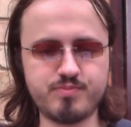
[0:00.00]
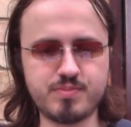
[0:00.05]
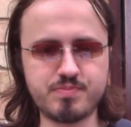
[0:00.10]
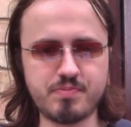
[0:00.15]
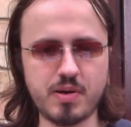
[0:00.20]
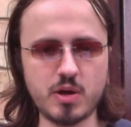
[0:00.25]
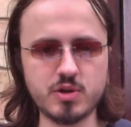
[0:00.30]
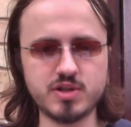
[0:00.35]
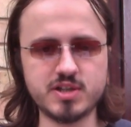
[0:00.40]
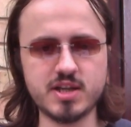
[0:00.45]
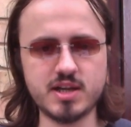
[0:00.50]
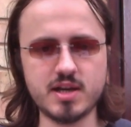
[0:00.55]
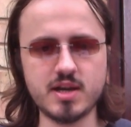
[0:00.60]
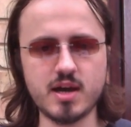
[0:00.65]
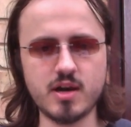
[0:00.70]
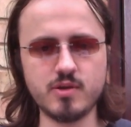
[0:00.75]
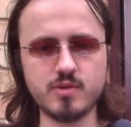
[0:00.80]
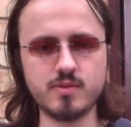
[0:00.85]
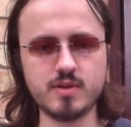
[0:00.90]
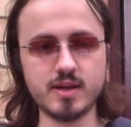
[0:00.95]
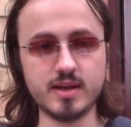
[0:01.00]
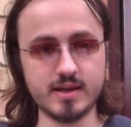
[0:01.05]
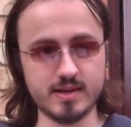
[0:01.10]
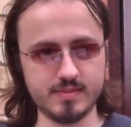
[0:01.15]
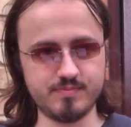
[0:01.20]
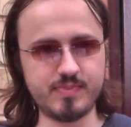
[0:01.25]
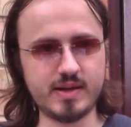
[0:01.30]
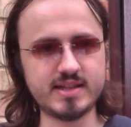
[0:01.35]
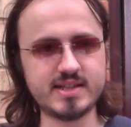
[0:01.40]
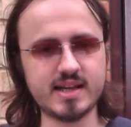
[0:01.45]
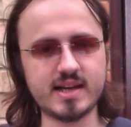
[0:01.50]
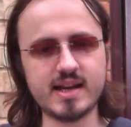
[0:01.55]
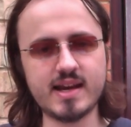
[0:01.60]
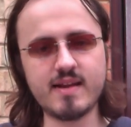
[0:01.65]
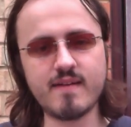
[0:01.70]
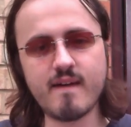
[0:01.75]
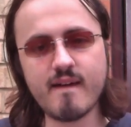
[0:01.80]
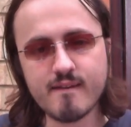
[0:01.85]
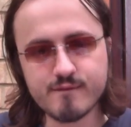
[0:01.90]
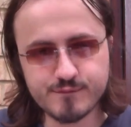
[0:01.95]
post-it note,
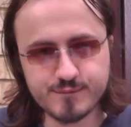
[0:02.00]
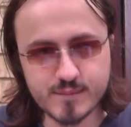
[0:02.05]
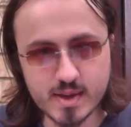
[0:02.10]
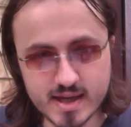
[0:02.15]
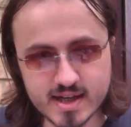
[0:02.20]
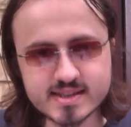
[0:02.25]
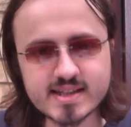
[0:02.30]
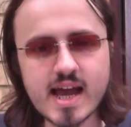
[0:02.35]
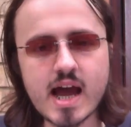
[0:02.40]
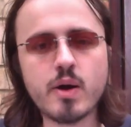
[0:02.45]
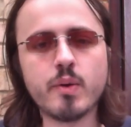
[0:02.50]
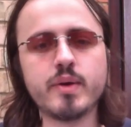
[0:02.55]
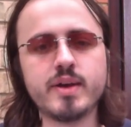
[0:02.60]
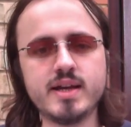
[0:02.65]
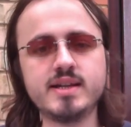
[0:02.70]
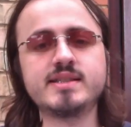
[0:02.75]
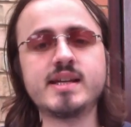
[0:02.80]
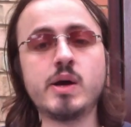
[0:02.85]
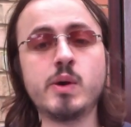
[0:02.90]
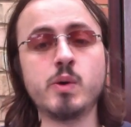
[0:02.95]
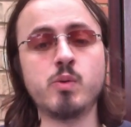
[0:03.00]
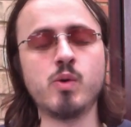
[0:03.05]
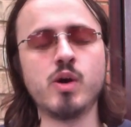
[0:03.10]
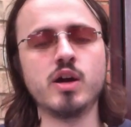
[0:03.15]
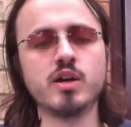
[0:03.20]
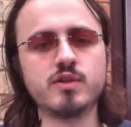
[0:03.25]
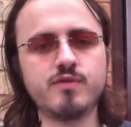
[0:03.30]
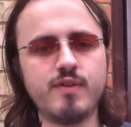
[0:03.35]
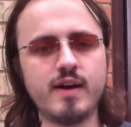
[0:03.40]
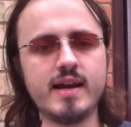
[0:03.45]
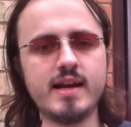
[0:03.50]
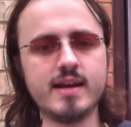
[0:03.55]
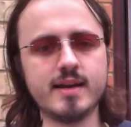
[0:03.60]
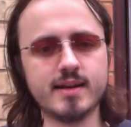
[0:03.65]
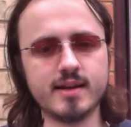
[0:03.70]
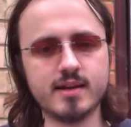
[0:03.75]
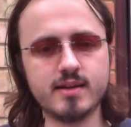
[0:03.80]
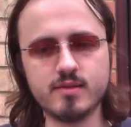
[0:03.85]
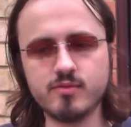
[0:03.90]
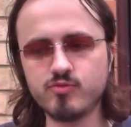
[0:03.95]
basically, here's how it worked.
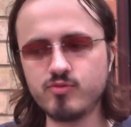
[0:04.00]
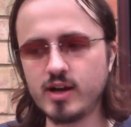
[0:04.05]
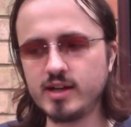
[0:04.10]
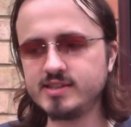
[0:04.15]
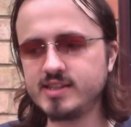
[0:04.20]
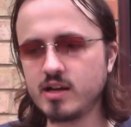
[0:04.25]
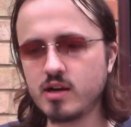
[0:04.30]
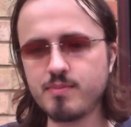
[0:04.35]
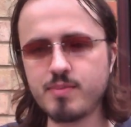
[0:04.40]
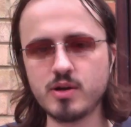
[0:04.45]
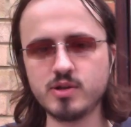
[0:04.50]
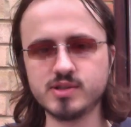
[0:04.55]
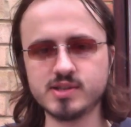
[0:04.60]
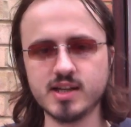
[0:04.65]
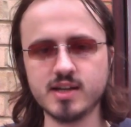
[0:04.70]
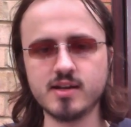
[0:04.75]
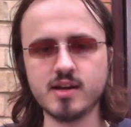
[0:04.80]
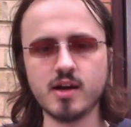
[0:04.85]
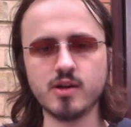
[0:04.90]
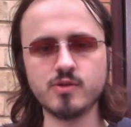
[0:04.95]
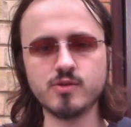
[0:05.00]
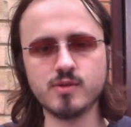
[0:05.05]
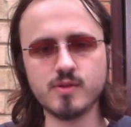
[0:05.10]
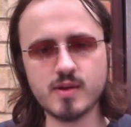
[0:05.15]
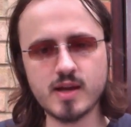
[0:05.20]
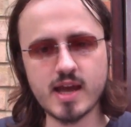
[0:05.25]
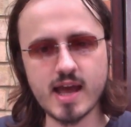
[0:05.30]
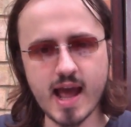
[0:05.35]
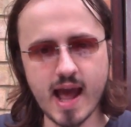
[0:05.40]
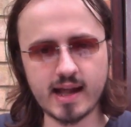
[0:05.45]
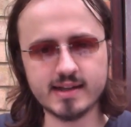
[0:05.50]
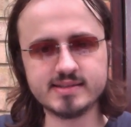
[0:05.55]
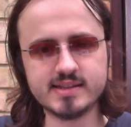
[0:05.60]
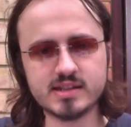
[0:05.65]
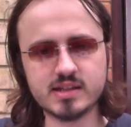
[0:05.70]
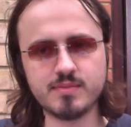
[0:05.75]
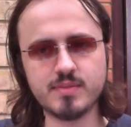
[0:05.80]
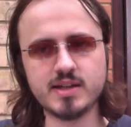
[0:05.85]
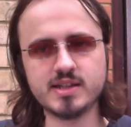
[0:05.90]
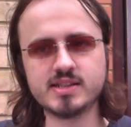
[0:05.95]
Phelan writes out a post-it note, hands it
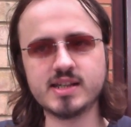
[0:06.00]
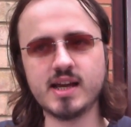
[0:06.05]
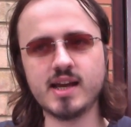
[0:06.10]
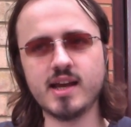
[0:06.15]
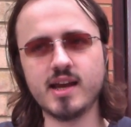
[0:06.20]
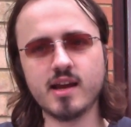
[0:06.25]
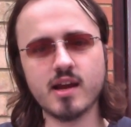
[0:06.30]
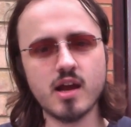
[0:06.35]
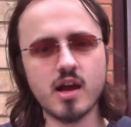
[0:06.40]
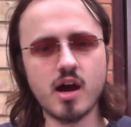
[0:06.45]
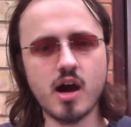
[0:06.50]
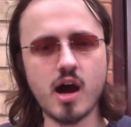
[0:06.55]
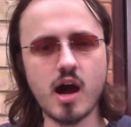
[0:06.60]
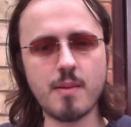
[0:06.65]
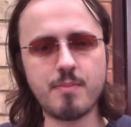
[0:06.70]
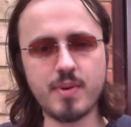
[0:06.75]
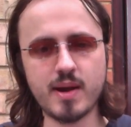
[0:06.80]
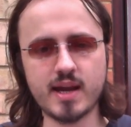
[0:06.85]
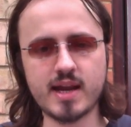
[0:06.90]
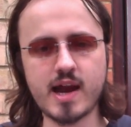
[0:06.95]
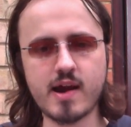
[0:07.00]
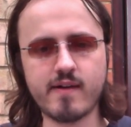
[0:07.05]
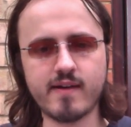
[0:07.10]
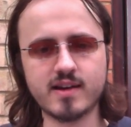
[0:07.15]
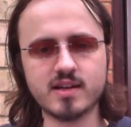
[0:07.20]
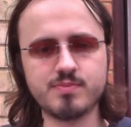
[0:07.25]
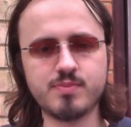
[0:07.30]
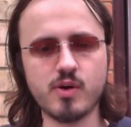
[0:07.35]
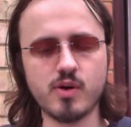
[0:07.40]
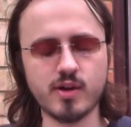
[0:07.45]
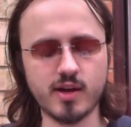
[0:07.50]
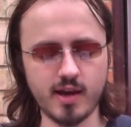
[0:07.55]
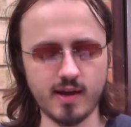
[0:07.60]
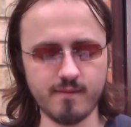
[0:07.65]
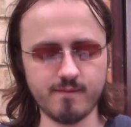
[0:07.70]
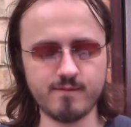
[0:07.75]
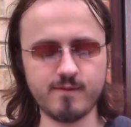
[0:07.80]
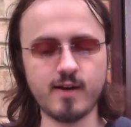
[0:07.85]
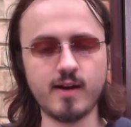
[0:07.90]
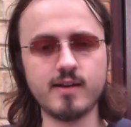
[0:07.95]
to me saying, I picked Karak's pocket,
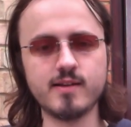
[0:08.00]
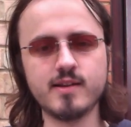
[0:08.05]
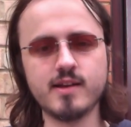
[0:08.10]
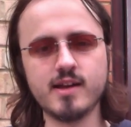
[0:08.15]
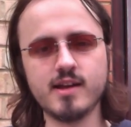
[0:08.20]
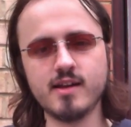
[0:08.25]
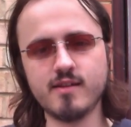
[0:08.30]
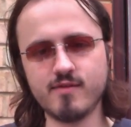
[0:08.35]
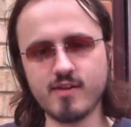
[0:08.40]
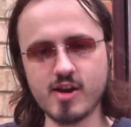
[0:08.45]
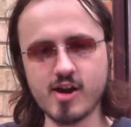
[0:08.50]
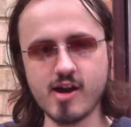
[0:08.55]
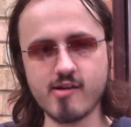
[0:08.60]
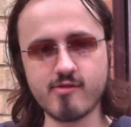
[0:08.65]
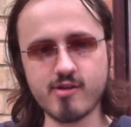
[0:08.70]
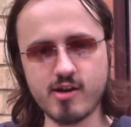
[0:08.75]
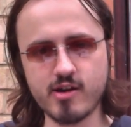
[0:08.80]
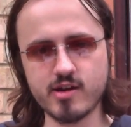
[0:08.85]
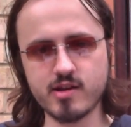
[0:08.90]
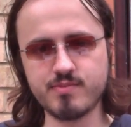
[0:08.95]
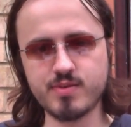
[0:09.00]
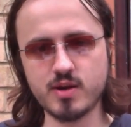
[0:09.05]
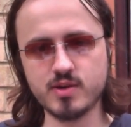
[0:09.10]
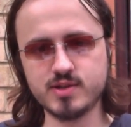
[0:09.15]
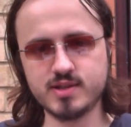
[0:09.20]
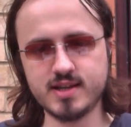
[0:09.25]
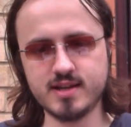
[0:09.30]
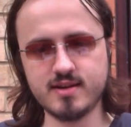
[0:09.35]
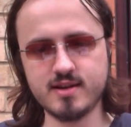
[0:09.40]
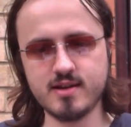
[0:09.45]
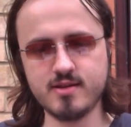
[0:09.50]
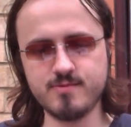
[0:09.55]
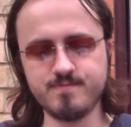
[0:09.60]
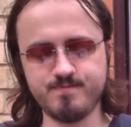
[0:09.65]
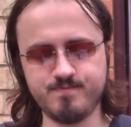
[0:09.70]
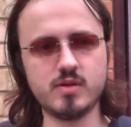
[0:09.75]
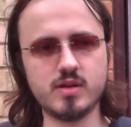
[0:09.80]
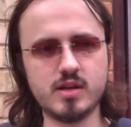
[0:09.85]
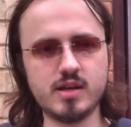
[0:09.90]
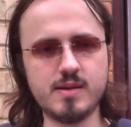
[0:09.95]
right? Then I write on a post-it note,
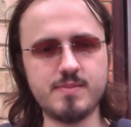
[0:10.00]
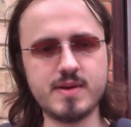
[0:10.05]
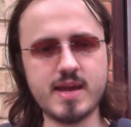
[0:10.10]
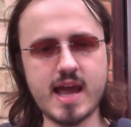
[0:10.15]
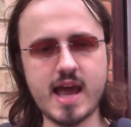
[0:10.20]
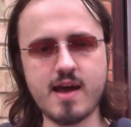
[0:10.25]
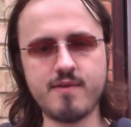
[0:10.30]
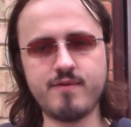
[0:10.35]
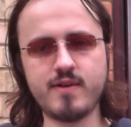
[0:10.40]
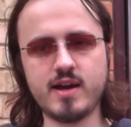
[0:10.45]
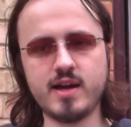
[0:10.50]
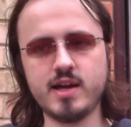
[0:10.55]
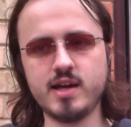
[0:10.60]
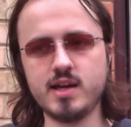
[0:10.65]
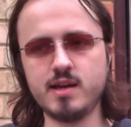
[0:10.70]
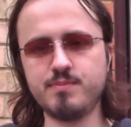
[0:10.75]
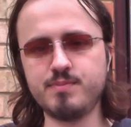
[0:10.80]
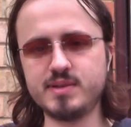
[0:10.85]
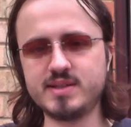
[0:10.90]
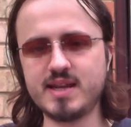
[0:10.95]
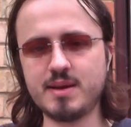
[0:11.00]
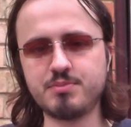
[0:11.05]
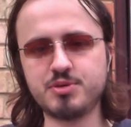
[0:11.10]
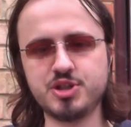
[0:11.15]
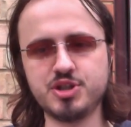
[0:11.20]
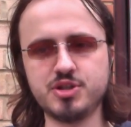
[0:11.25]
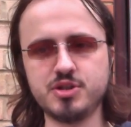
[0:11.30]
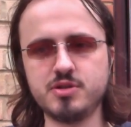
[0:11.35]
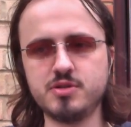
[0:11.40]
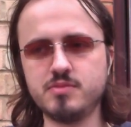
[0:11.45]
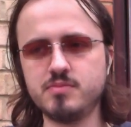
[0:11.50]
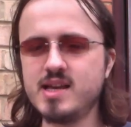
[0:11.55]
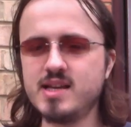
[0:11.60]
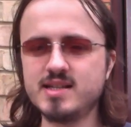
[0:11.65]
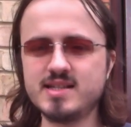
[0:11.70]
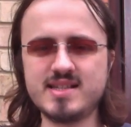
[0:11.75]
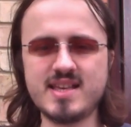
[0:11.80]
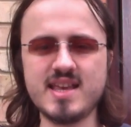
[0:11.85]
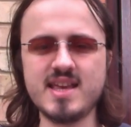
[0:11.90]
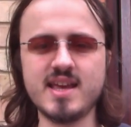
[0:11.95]
let me have a perception
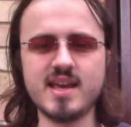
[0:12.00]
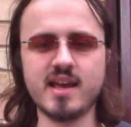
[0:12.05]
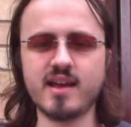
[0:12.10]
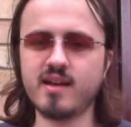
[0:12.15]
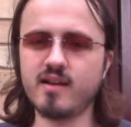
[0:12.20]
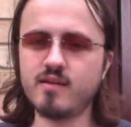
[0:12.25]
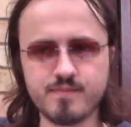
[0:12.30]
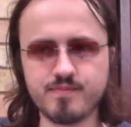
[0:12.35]
seeing,